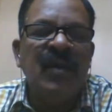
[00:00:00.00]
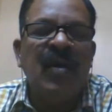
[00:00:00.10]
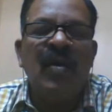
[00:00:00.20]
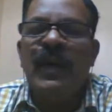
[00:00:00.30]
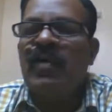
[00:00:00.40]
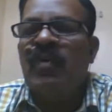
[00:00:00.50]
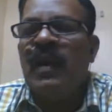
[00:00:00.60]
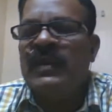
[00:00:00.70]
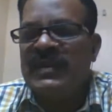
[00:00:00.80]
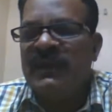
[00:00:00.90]
urban rural
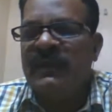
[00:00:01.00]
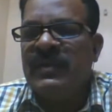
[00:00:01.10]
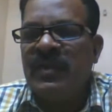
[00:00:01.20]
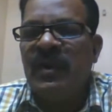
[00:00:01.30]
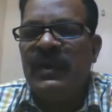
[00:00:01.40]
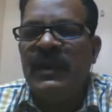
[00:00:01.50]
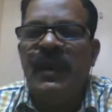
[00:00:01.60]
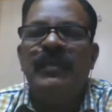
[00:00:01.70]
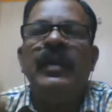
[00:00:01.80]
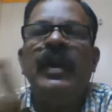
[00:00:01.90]
distribution. Yeah, I